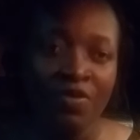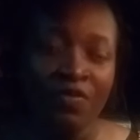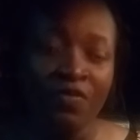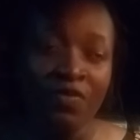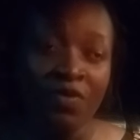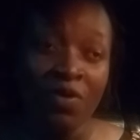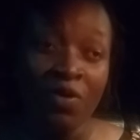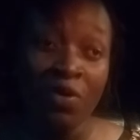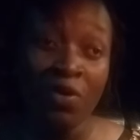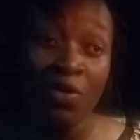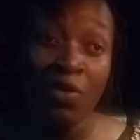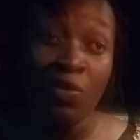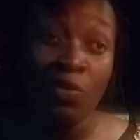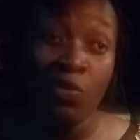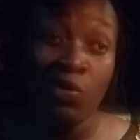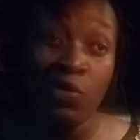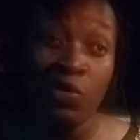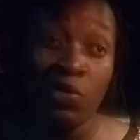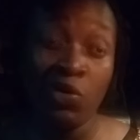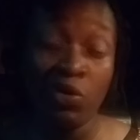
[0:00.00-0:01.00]
for
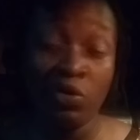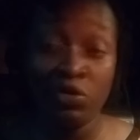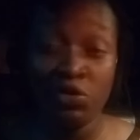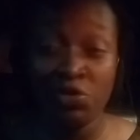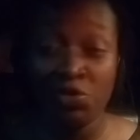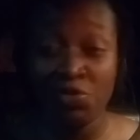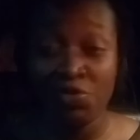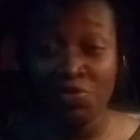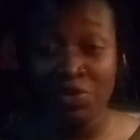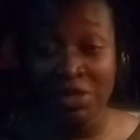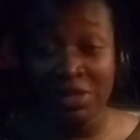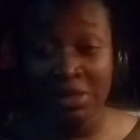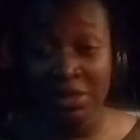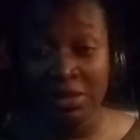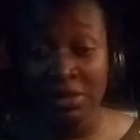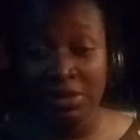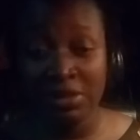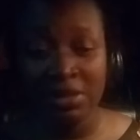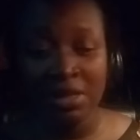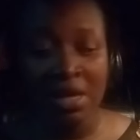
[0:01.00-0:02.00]
one or two
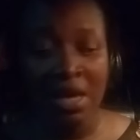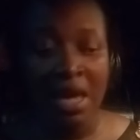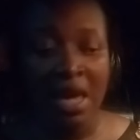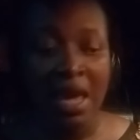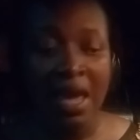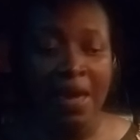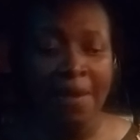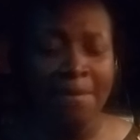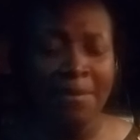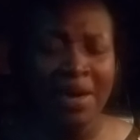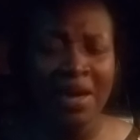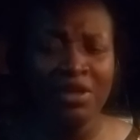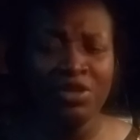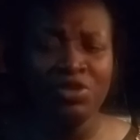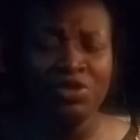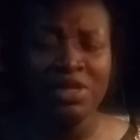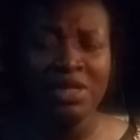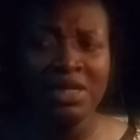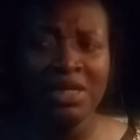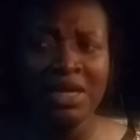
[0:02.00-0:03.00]
reasons um
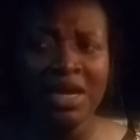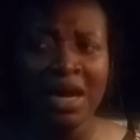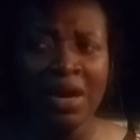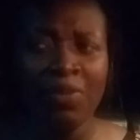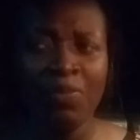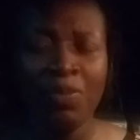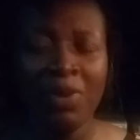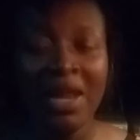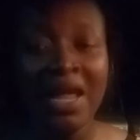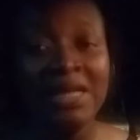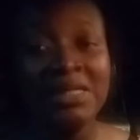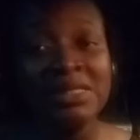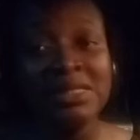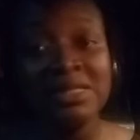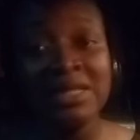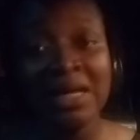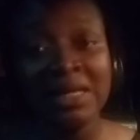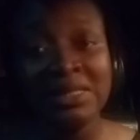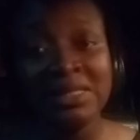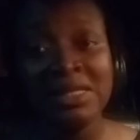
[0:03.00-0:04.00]
actually i planned
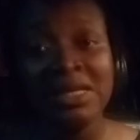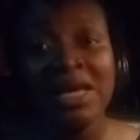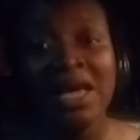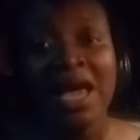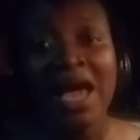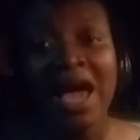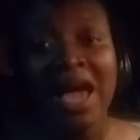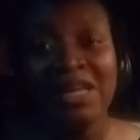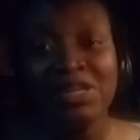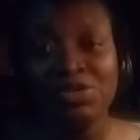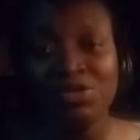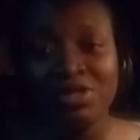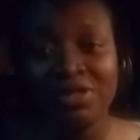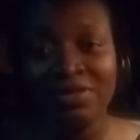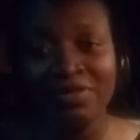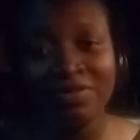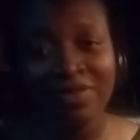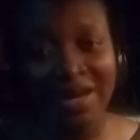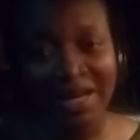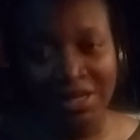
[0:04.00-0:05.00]
that i should
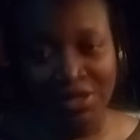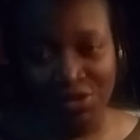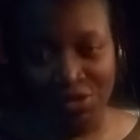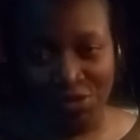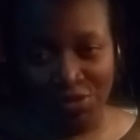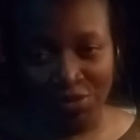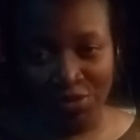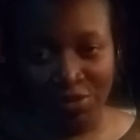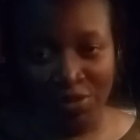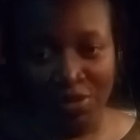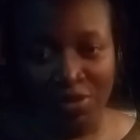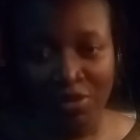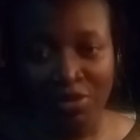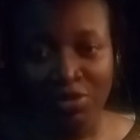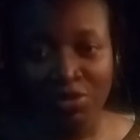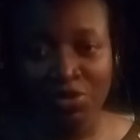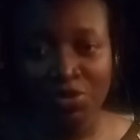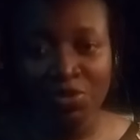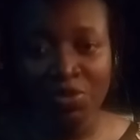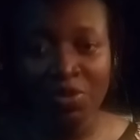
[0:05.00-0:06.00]
invite you
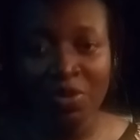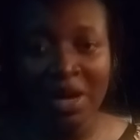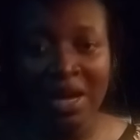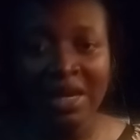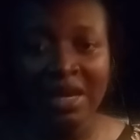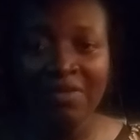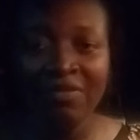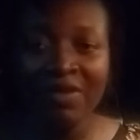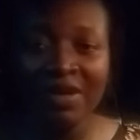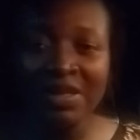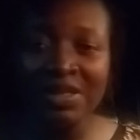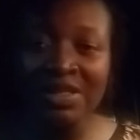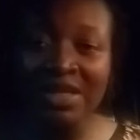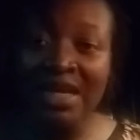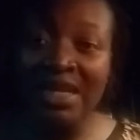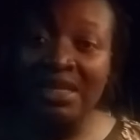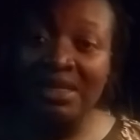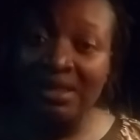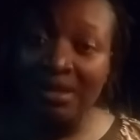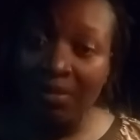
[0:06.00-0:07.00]
to an
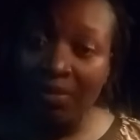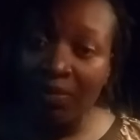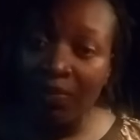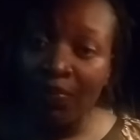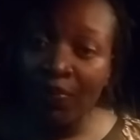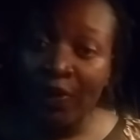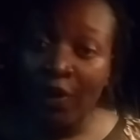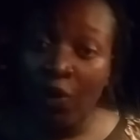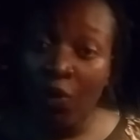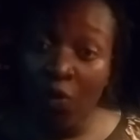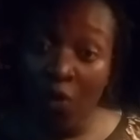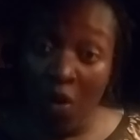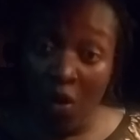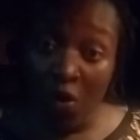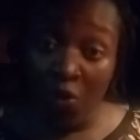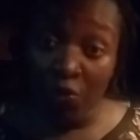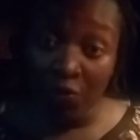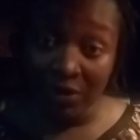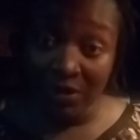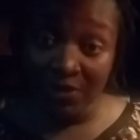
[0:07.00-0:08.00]
evangelism
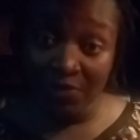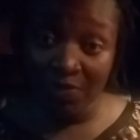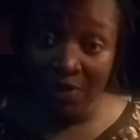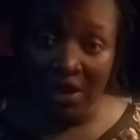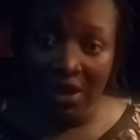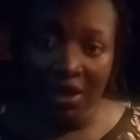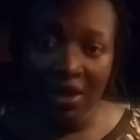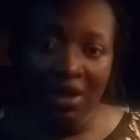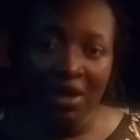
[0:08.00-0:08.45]
walk with me